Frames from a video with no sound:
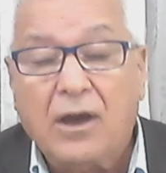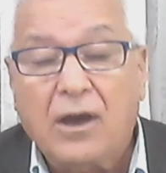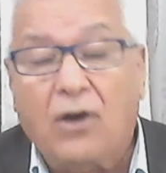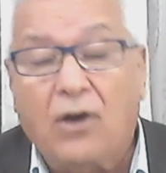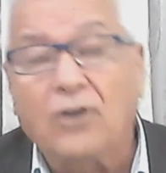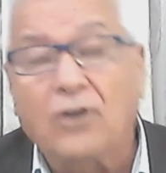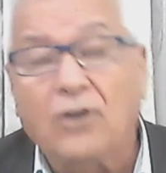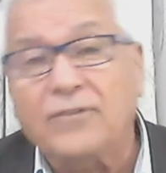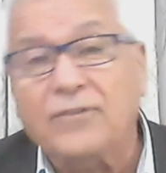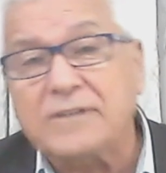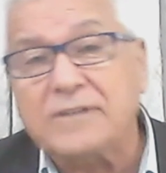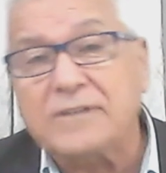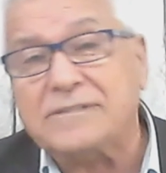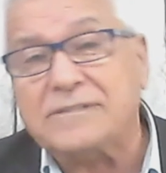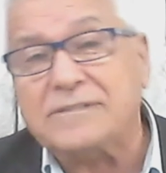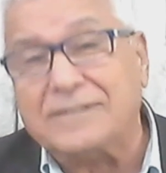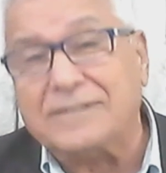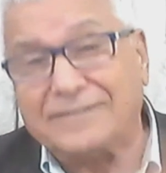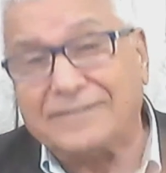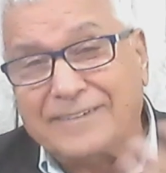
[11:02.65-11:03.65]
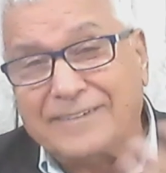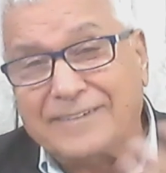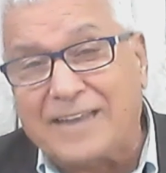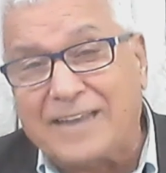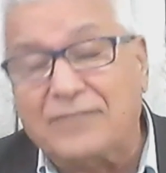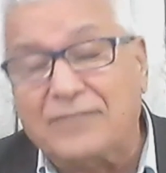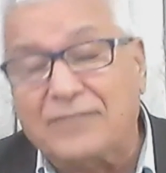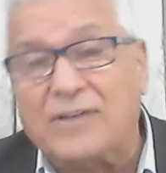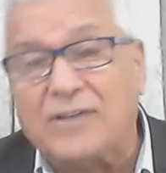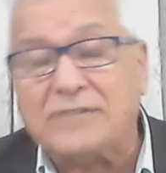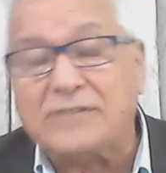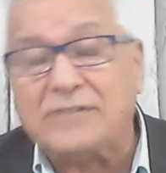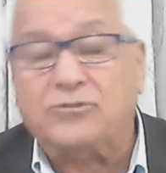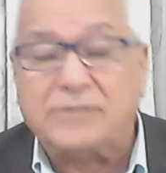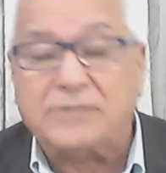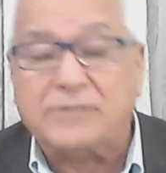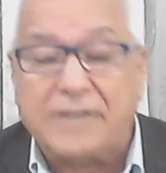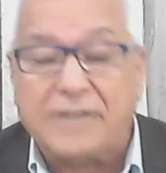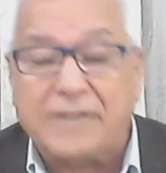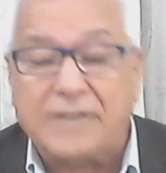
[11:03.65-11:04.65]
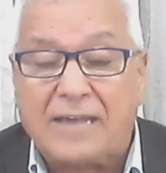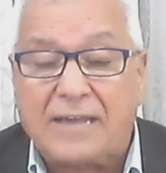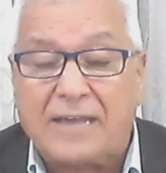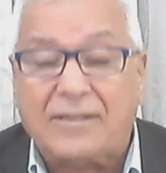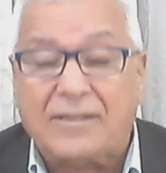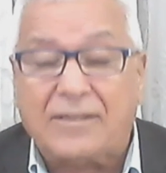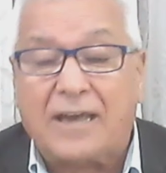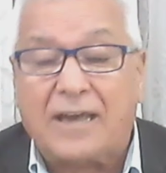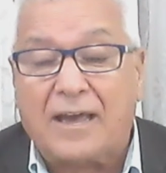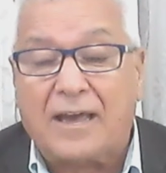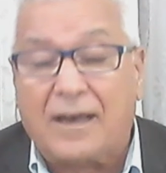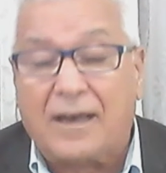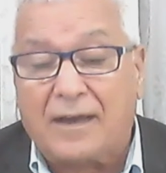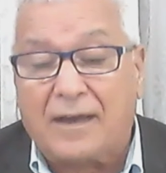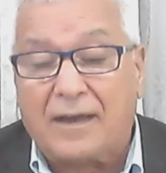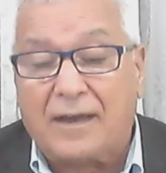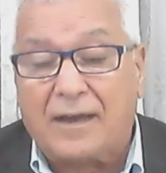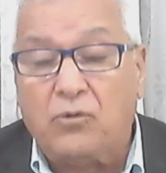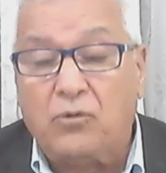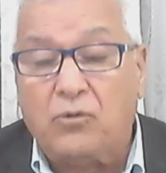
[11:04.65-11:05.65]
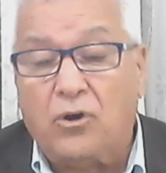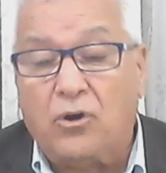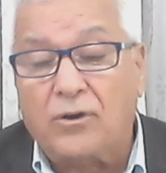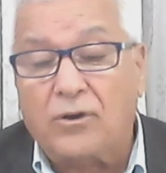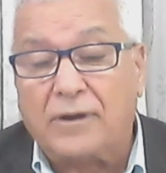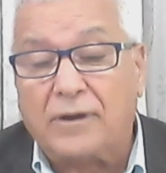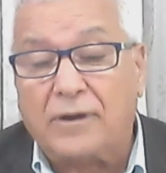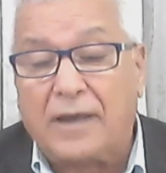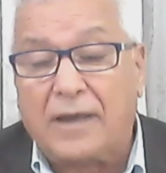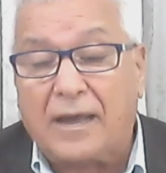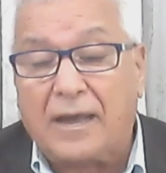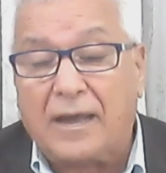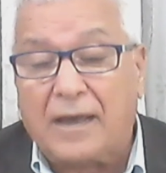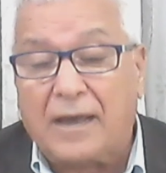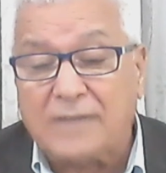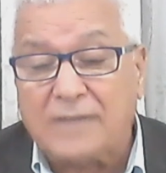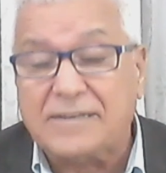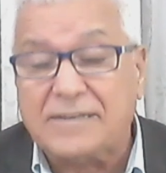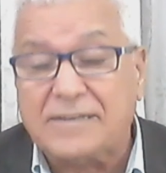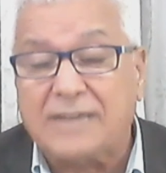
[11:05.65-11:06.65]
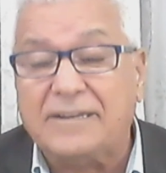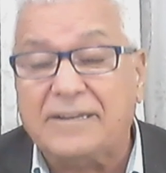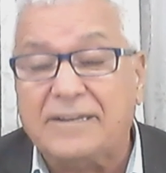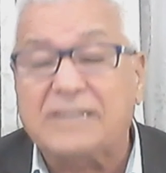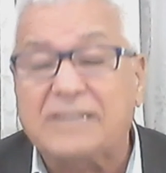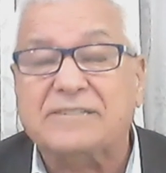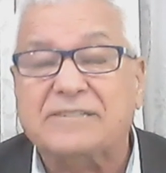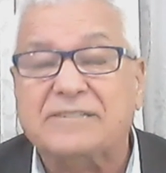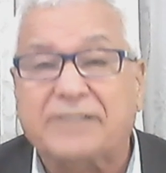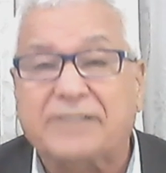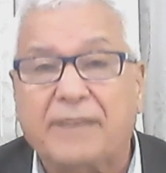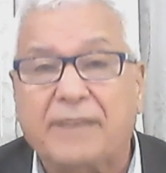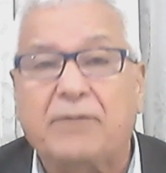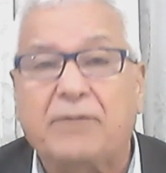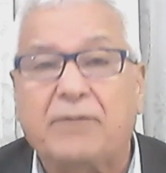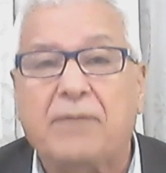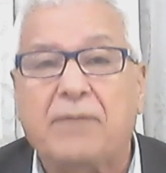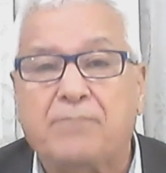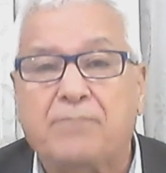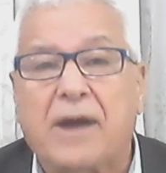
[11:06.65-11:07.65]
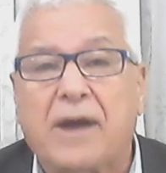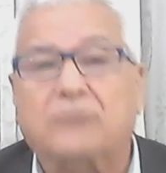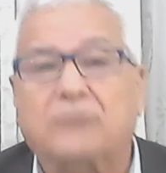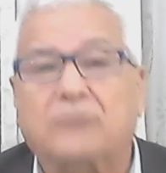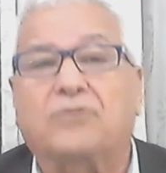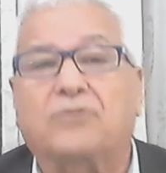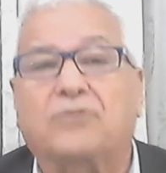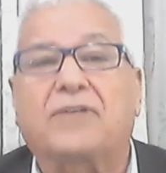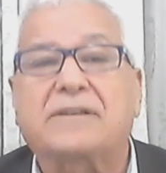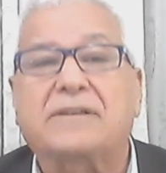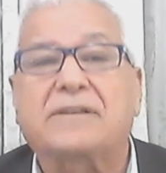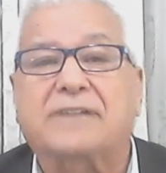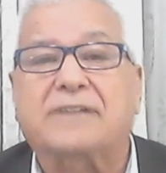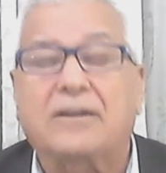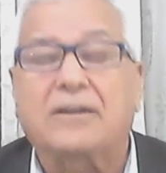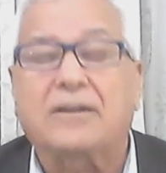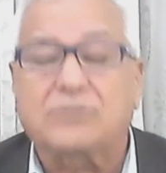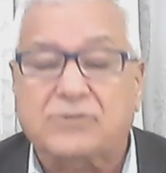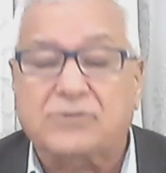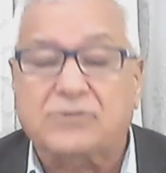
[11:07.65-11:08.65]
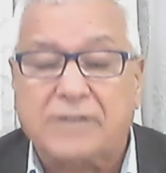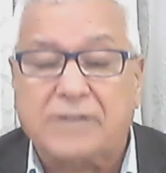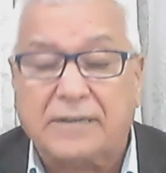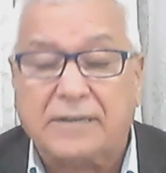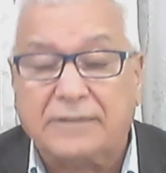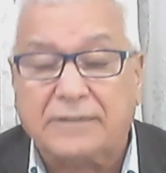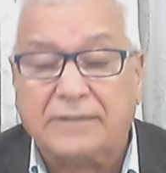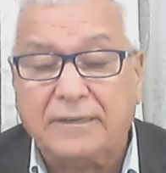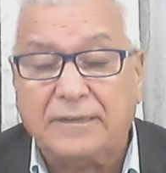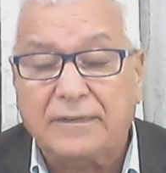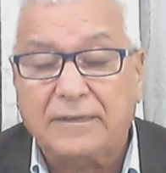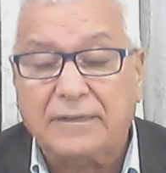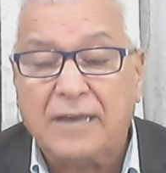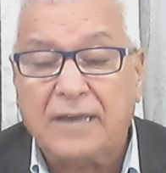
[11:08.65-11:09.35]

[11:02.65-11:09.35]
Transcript: All of this in advance to say that the war has had an extreme impact on the Israeli society.